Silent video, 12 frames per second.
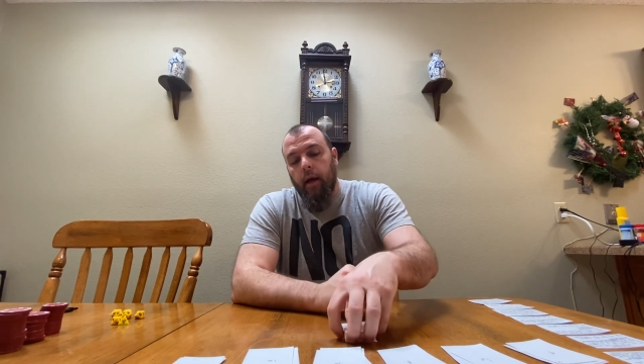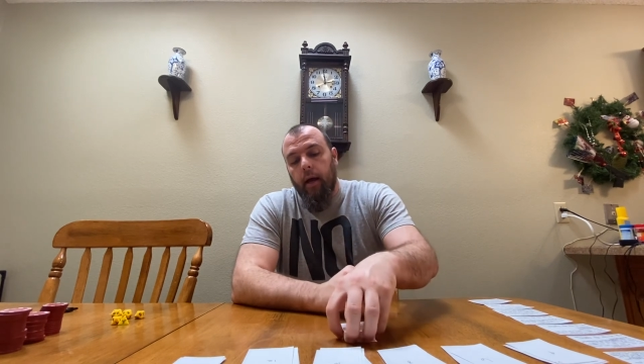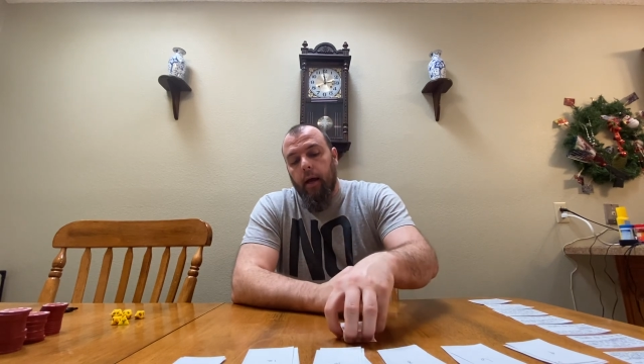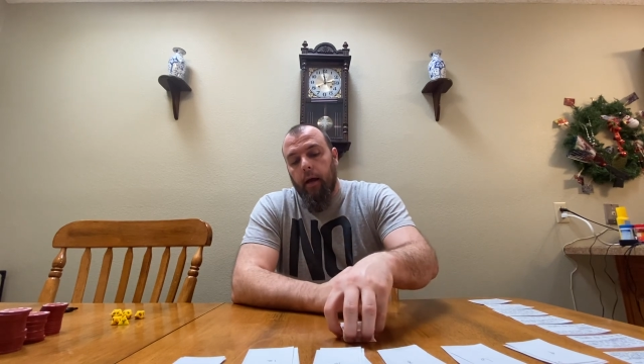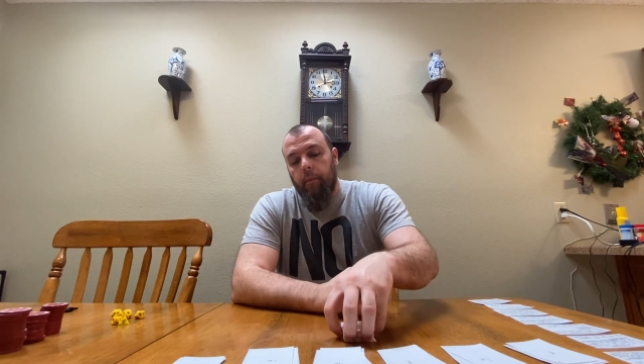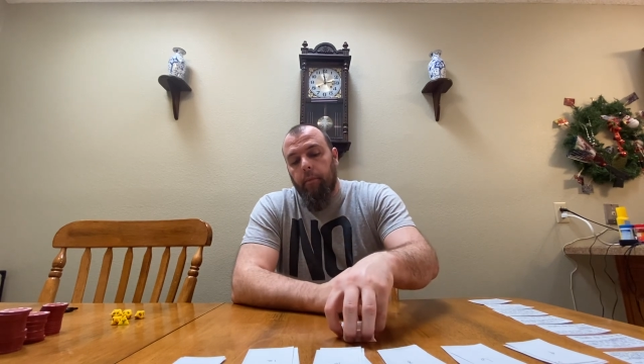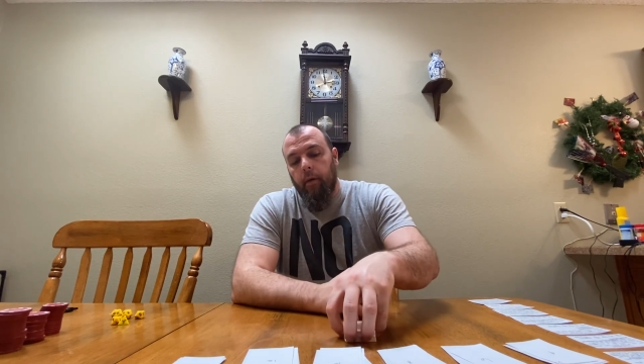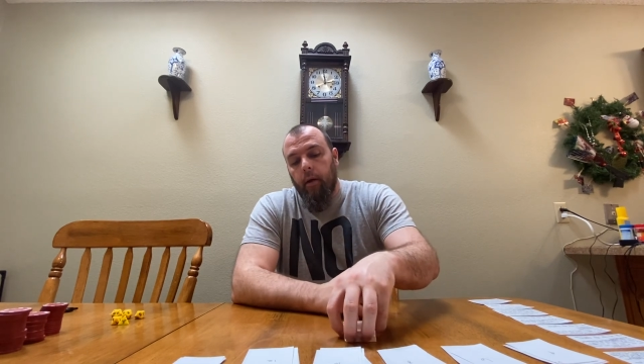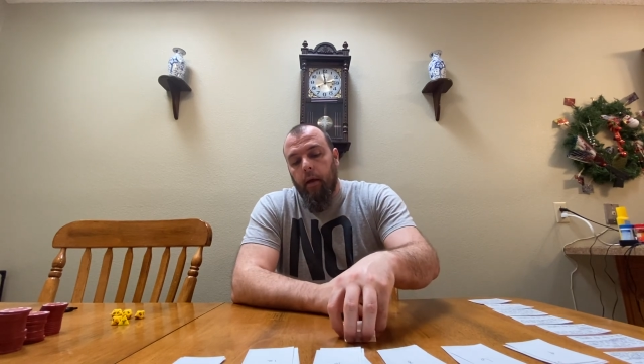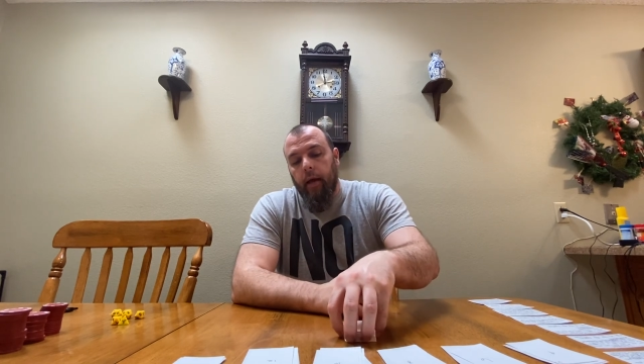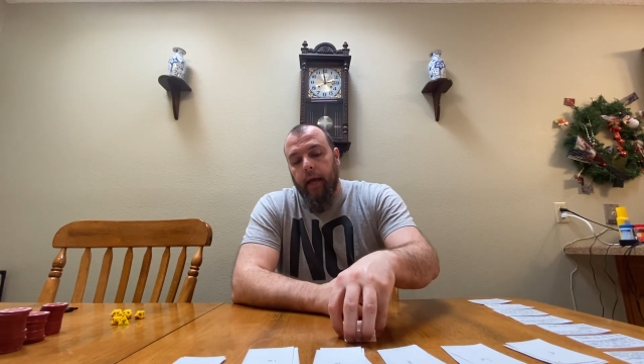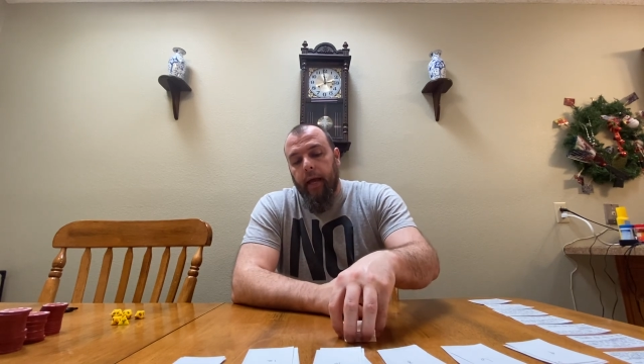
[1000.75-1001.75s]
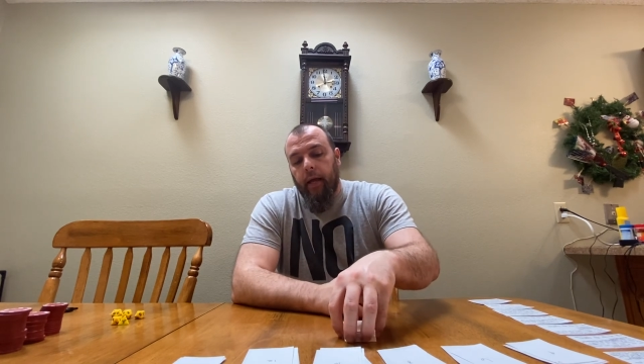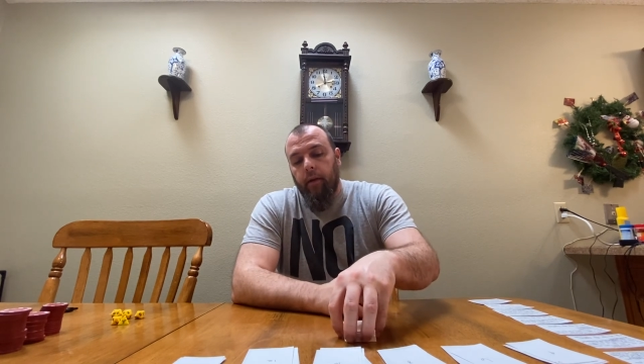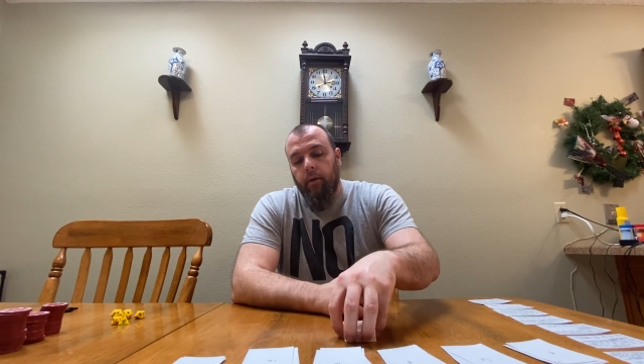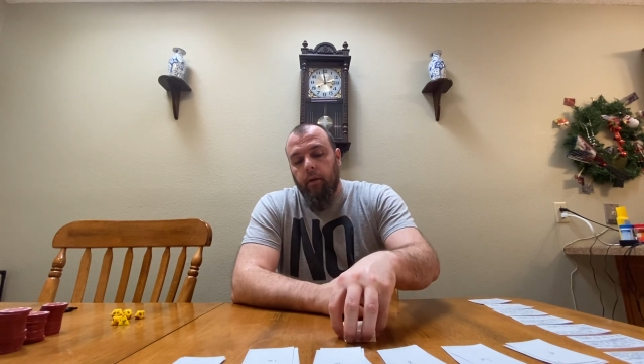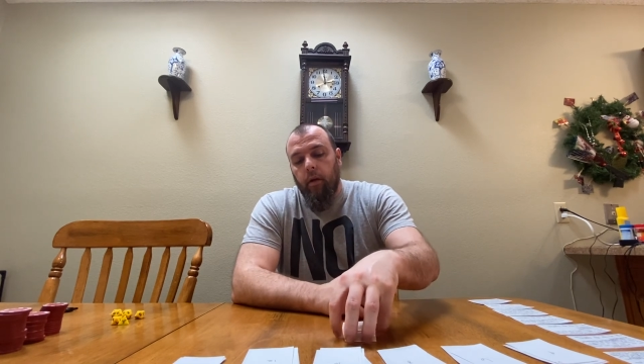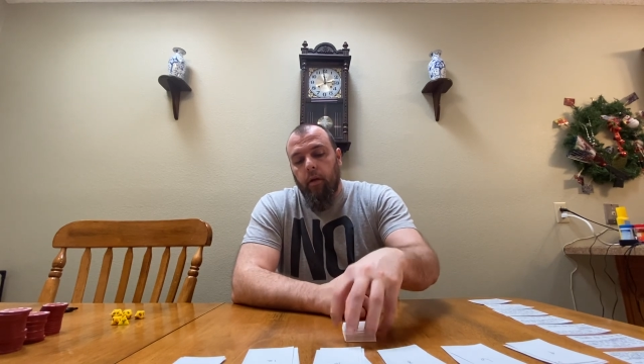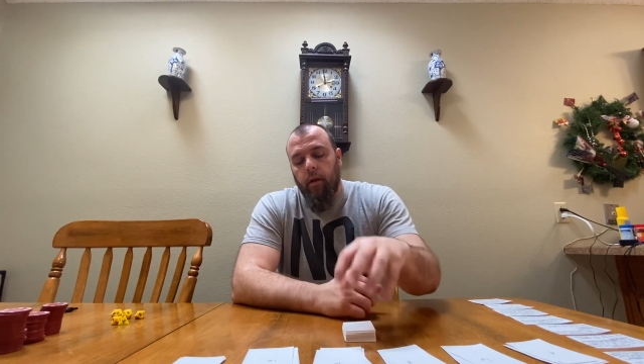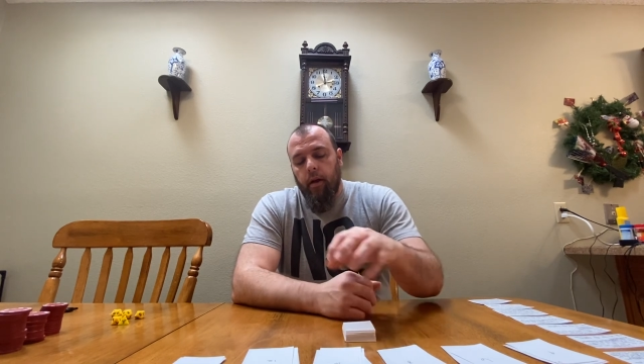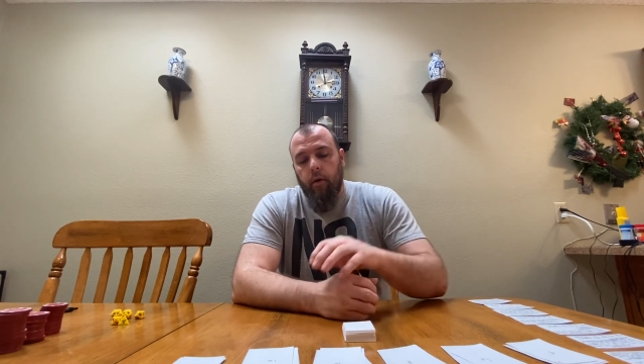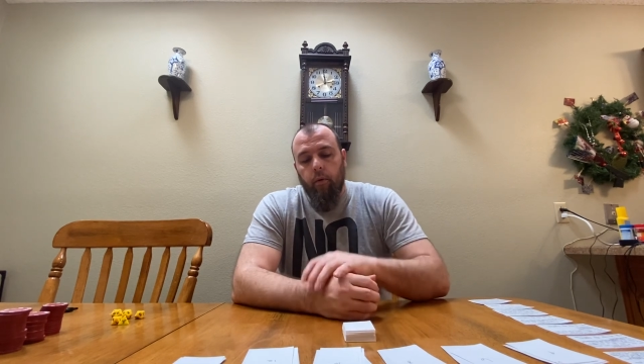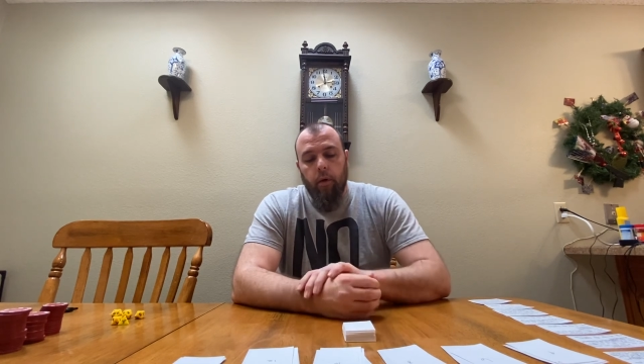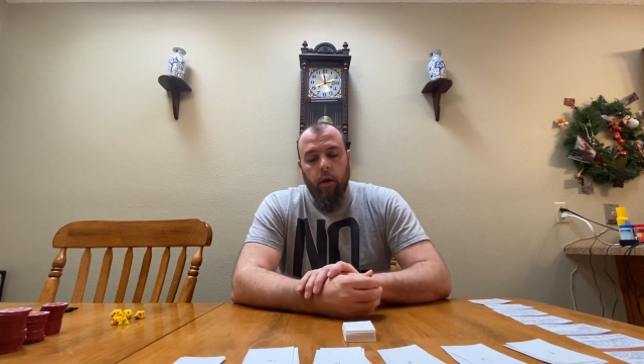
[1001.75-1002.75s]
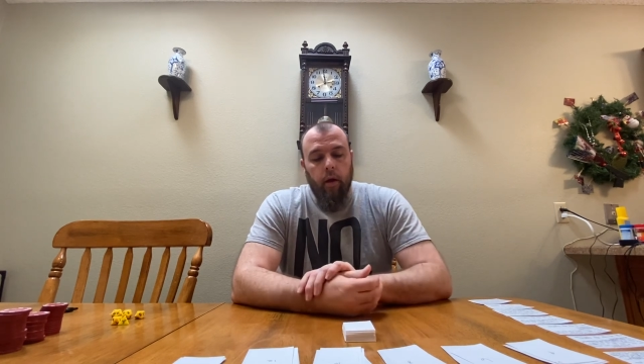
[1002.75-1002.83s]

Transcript: And you know,